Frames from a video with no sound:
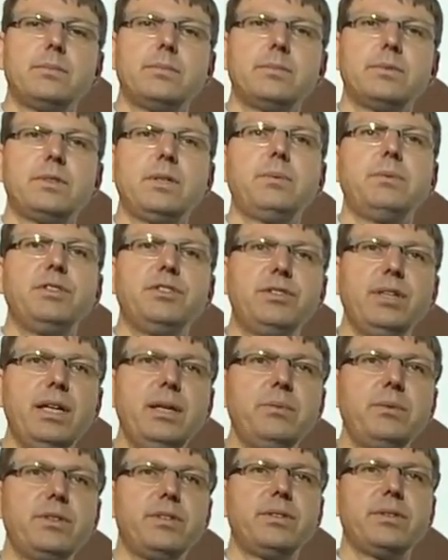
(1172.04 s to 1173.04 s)
So we
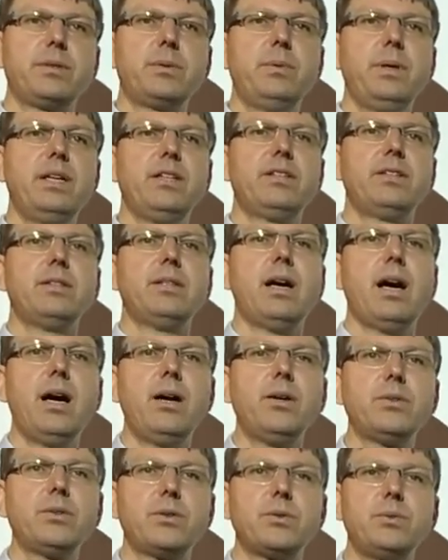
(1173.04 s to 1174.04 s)
stay with the question,
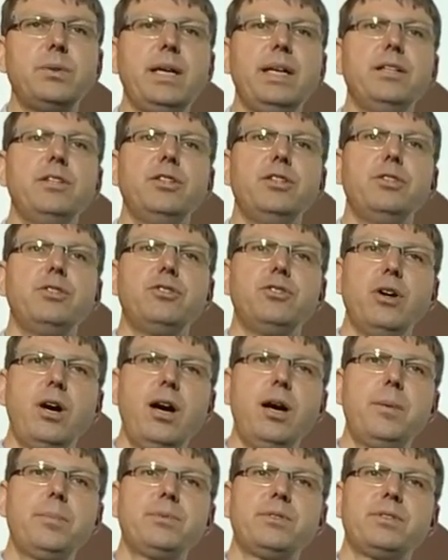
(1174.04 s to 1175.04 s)
how to create
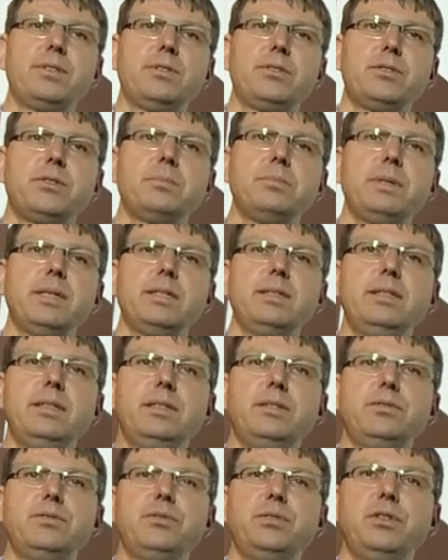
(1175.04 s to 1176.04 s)
jobs and earn money
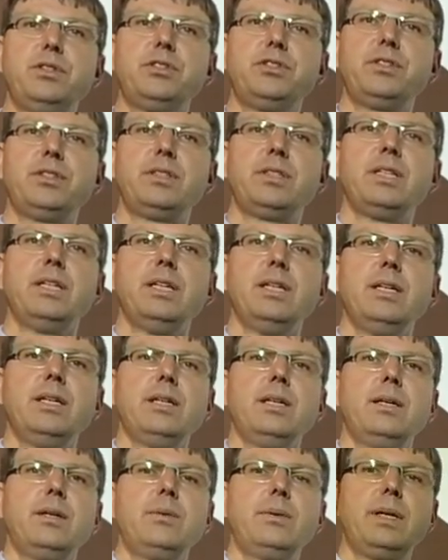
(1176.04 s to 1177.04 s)
in future?
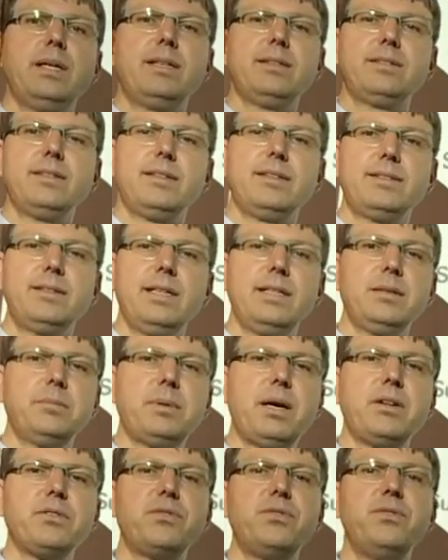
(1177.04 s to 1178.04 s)
Well, as I said,
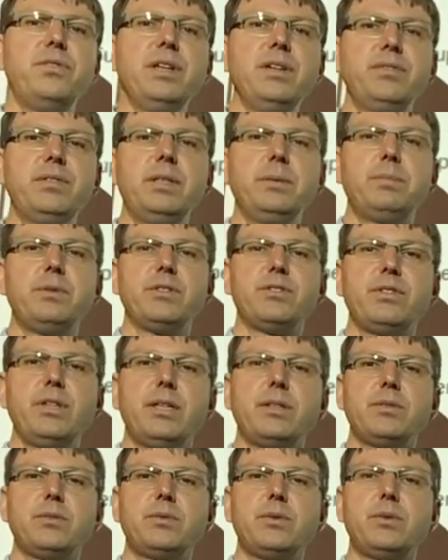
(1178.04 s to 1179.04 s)
about
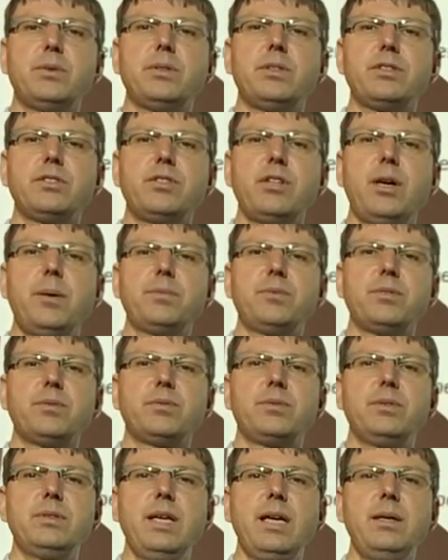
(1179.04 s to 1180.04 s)
50% of all jobs
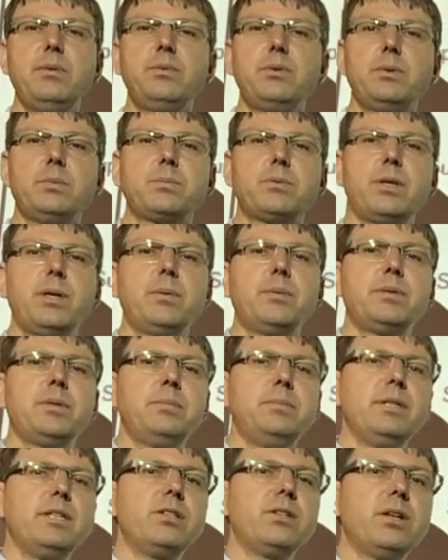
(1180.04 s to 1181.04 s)
of today will probably
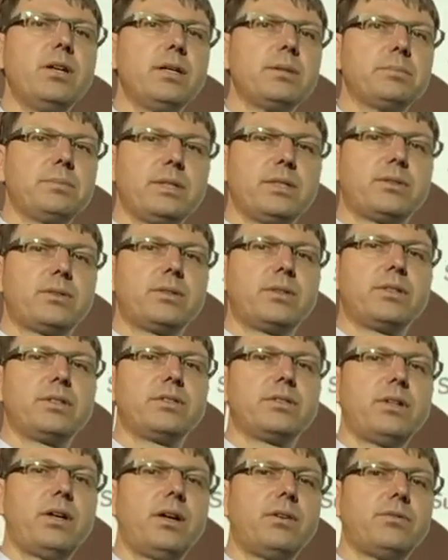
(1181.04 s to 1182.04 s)
be gone
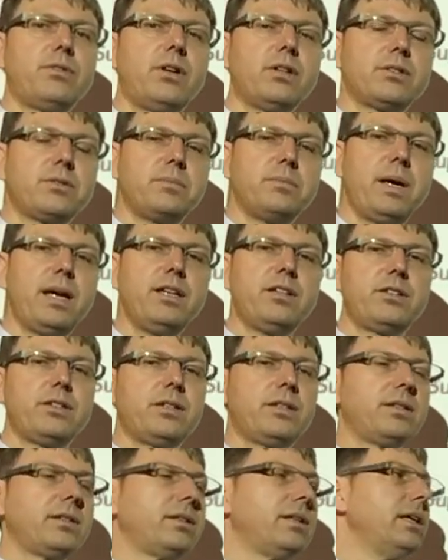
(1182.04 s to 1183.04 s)
because of
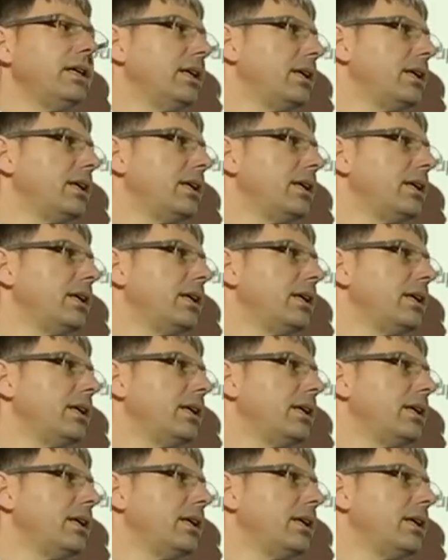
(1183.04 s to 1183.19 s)
automation,